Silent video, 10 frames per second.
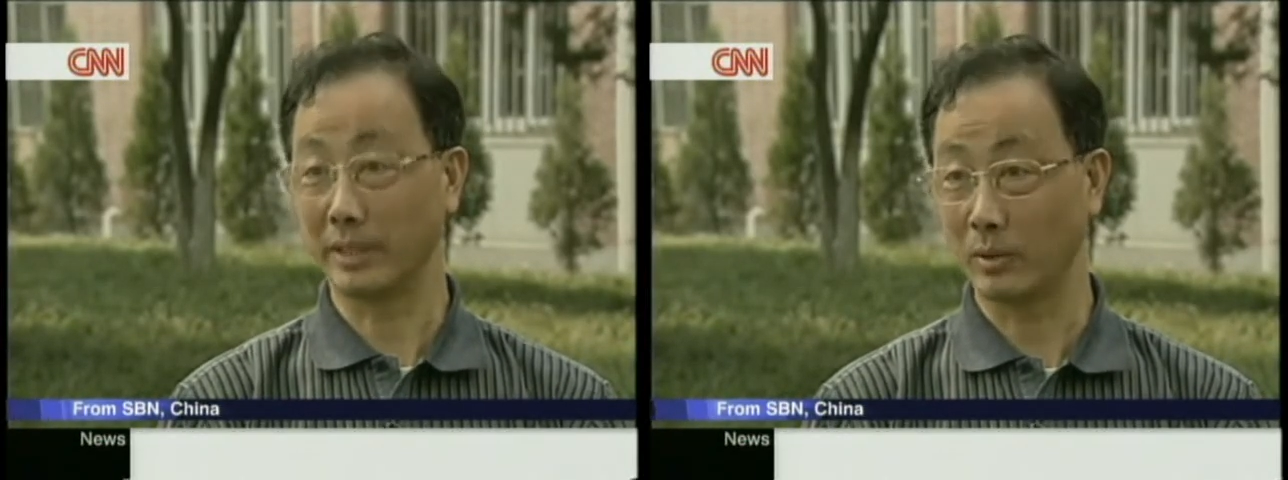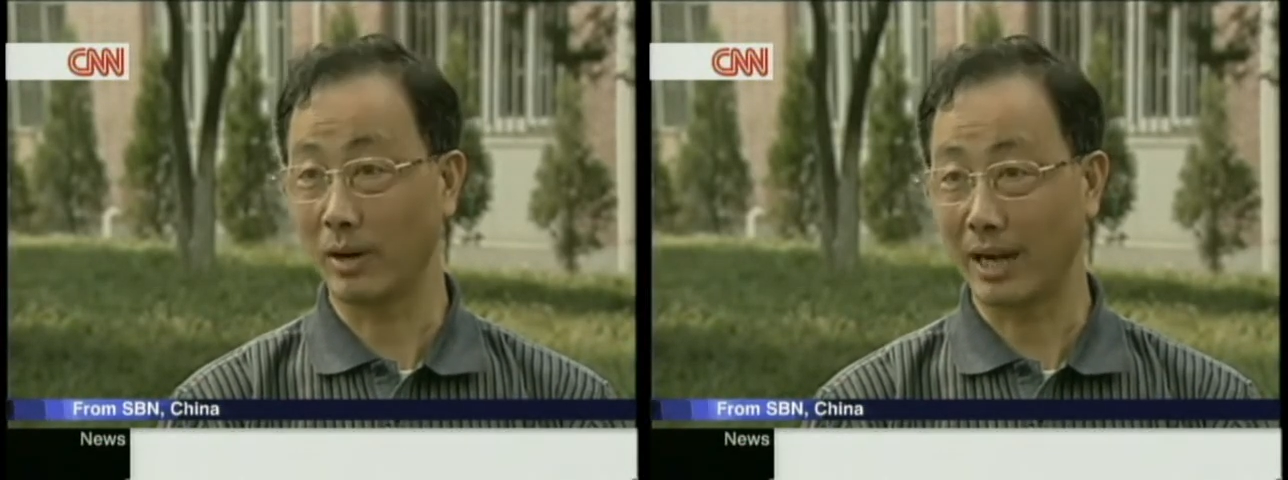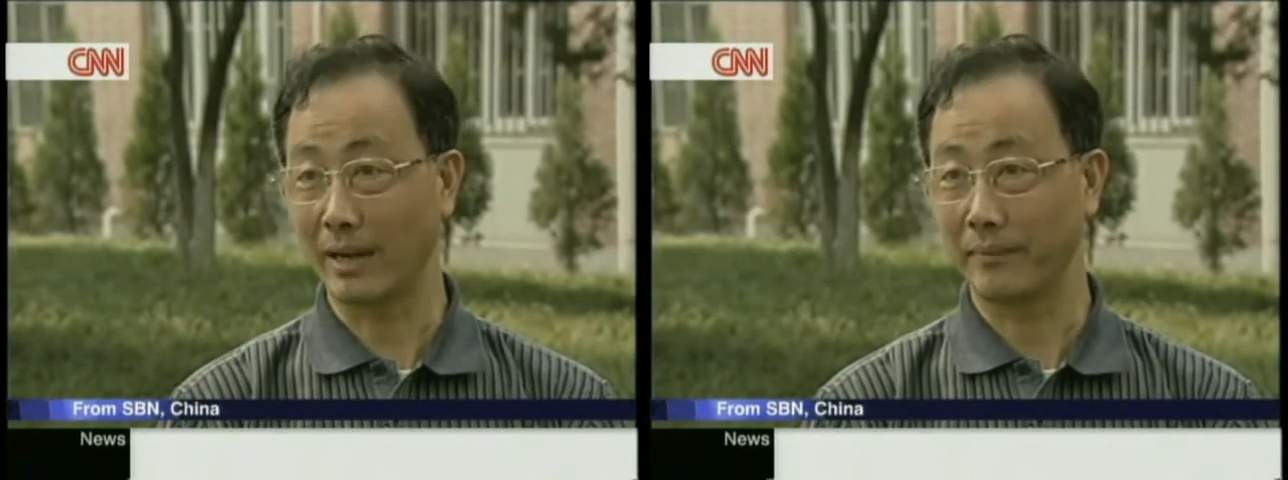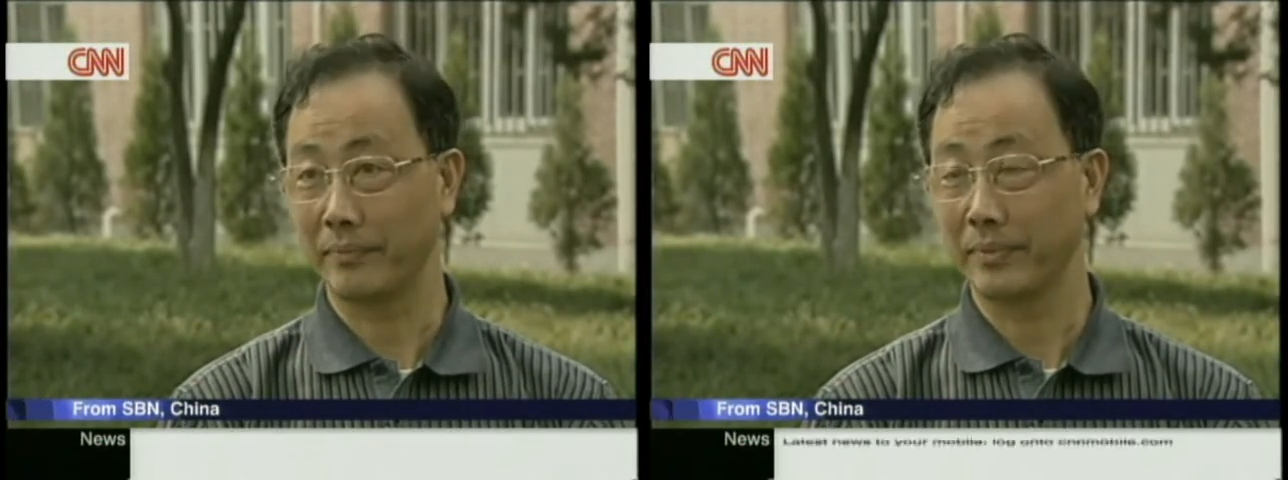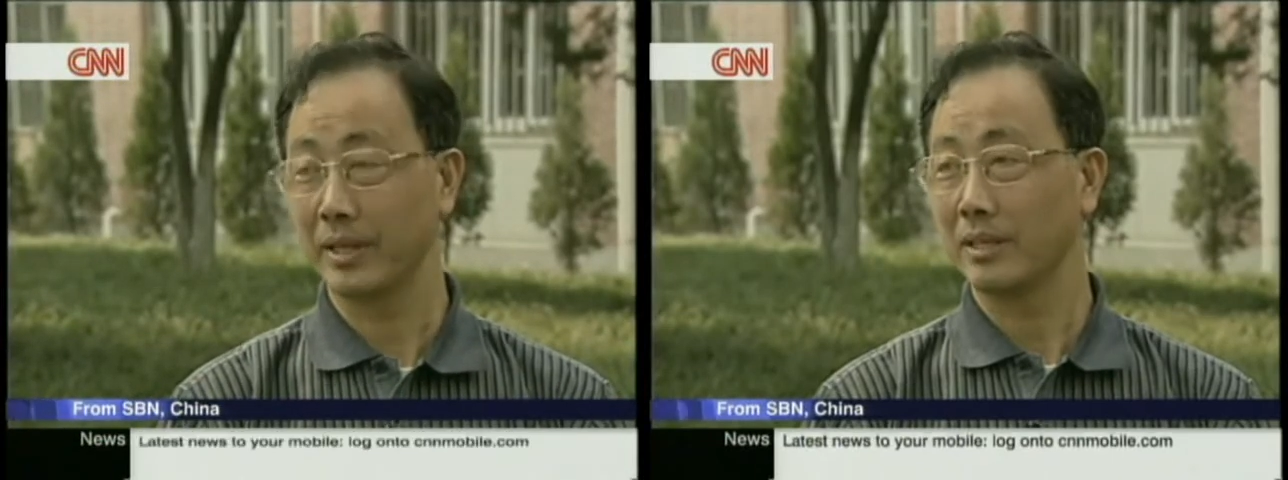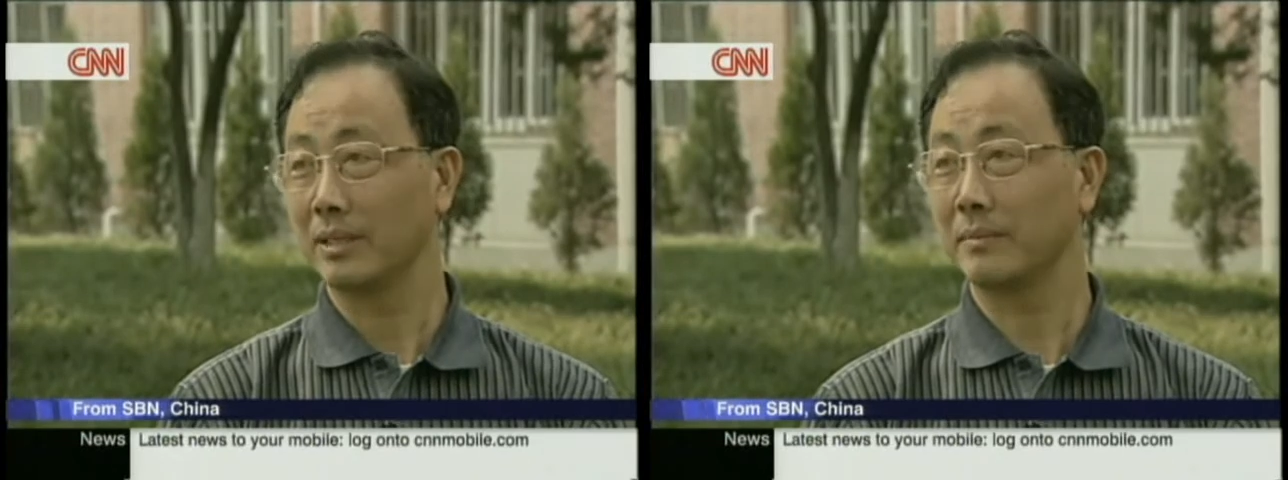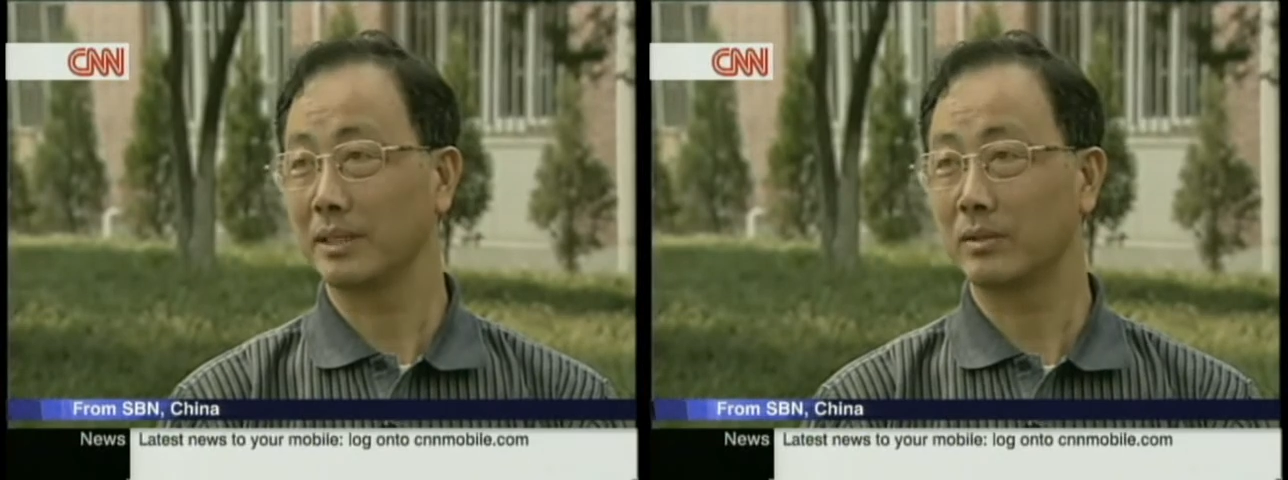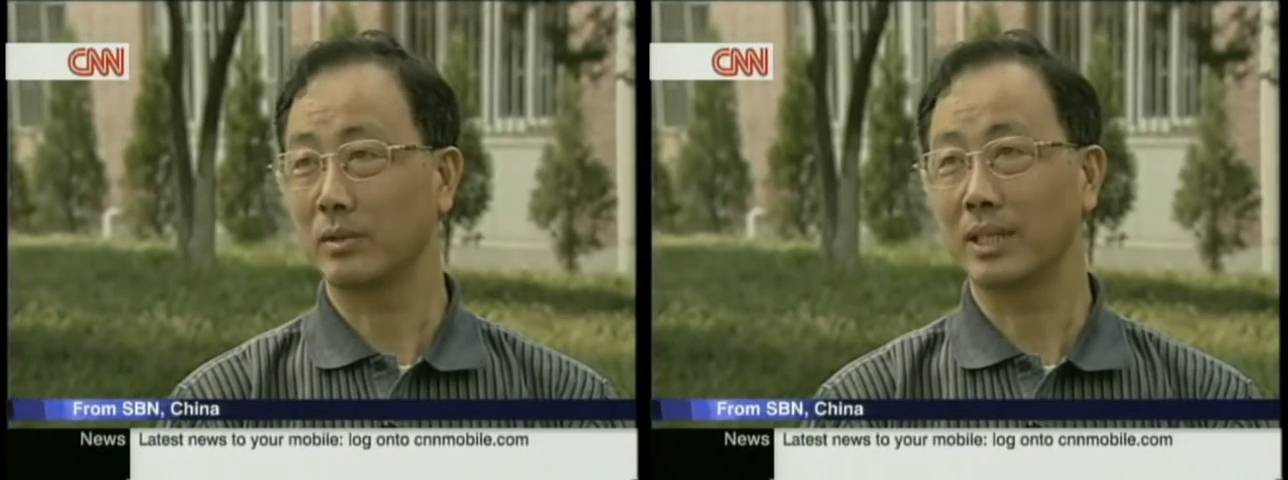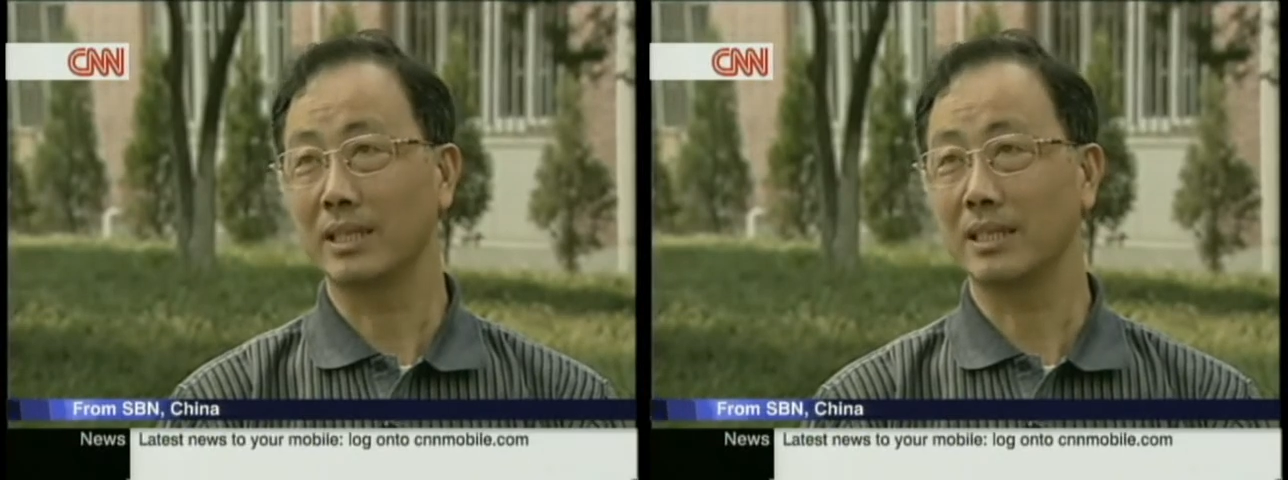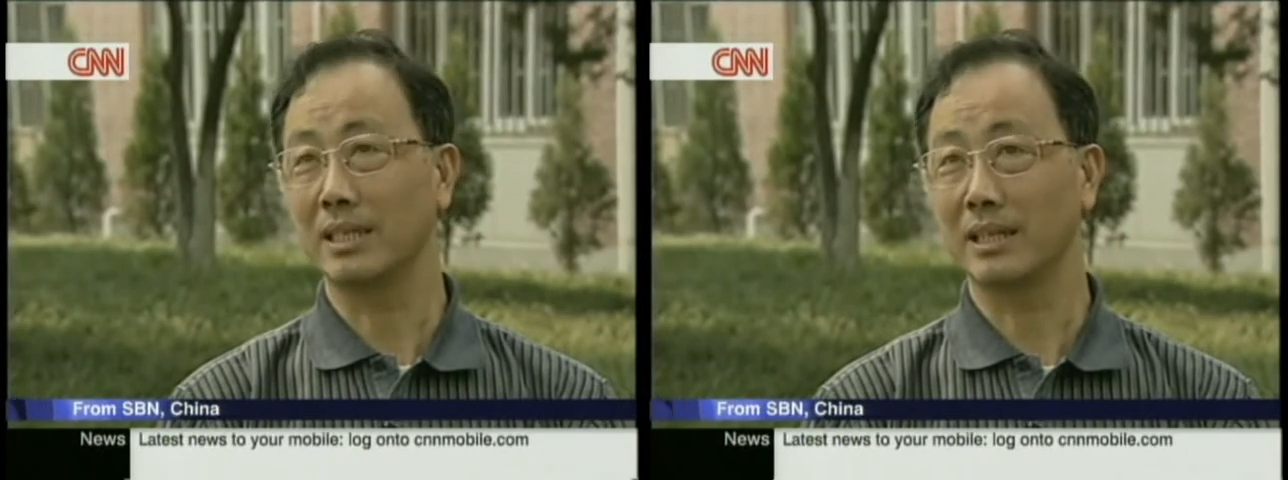and the public attitude towards
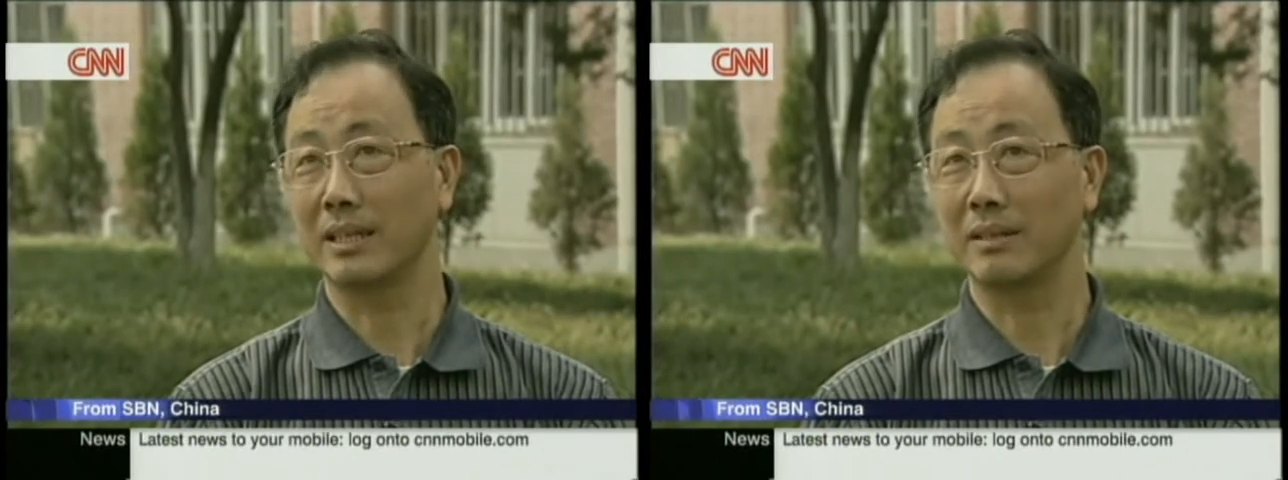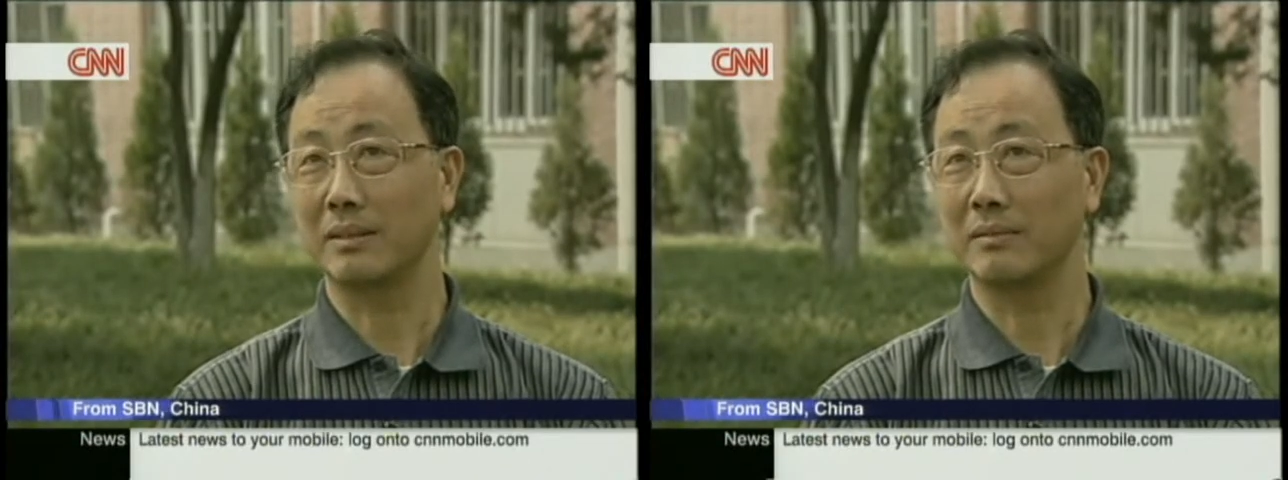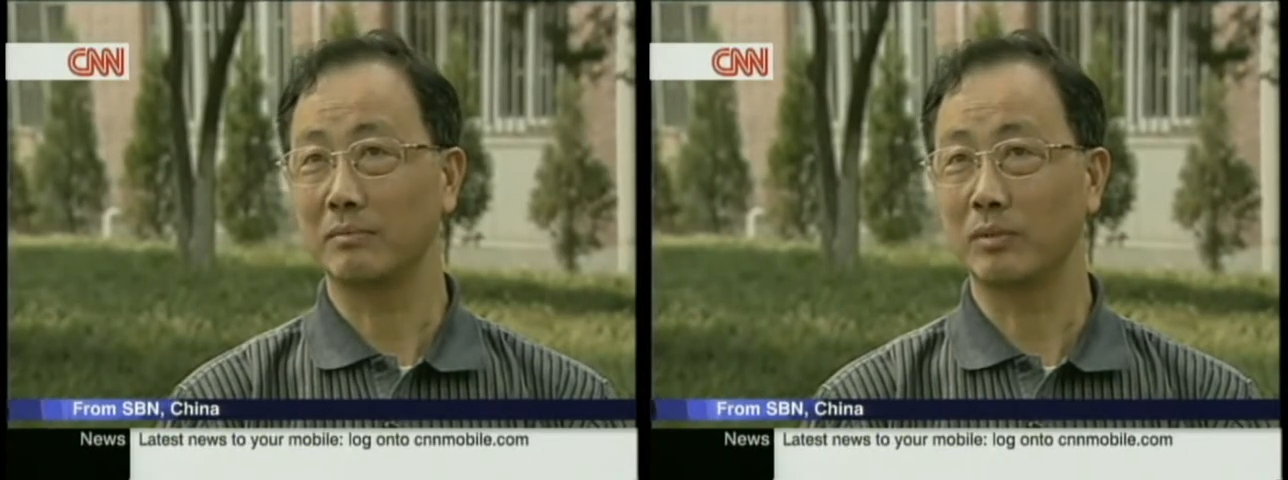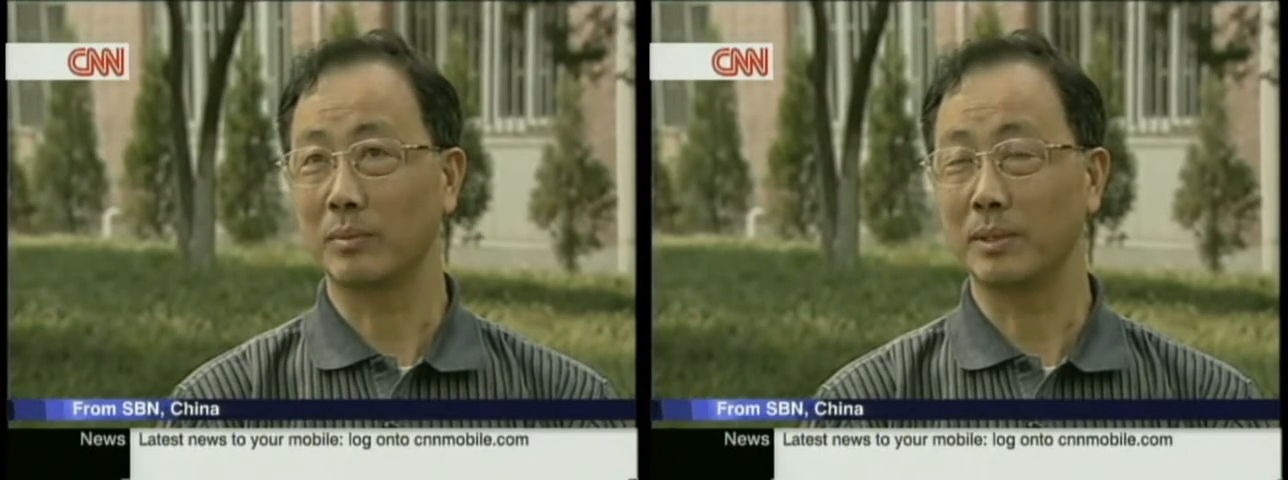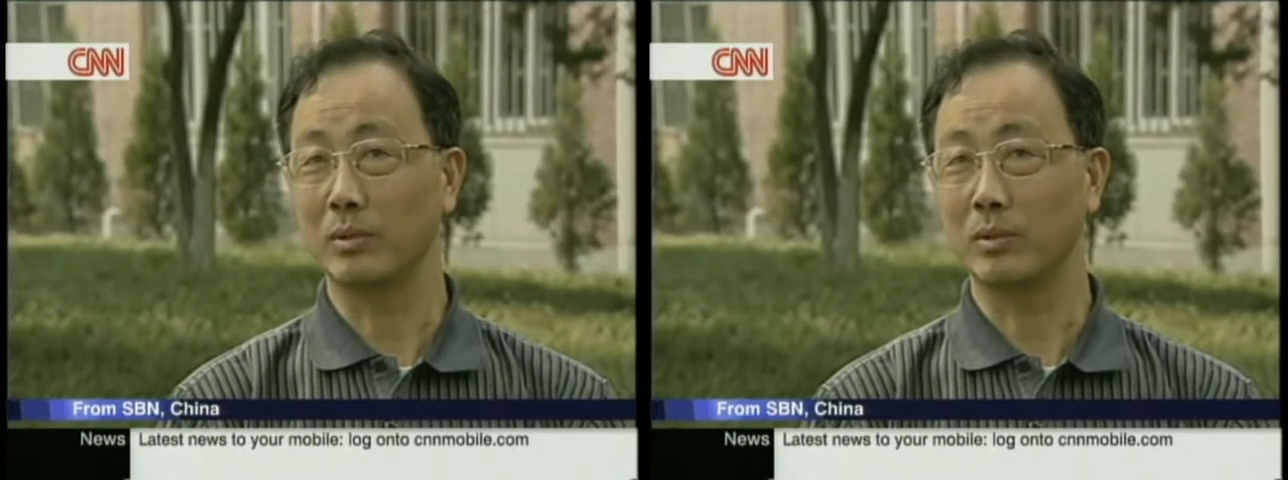smoking is tolerant.